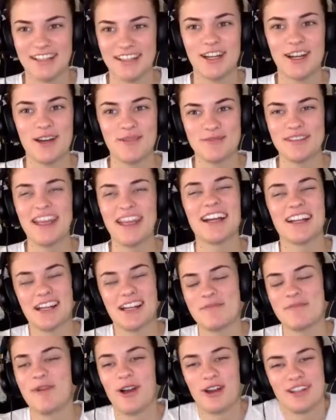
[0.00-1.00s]
Like, I was
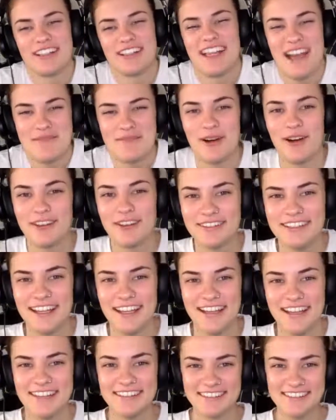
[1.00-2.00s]
like, oh man, he's
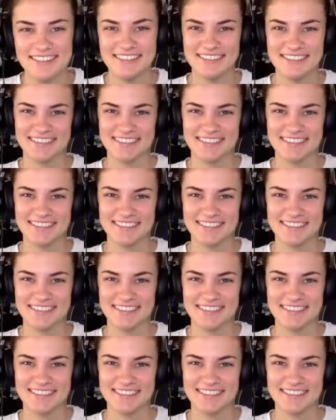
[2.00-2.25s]
awesome.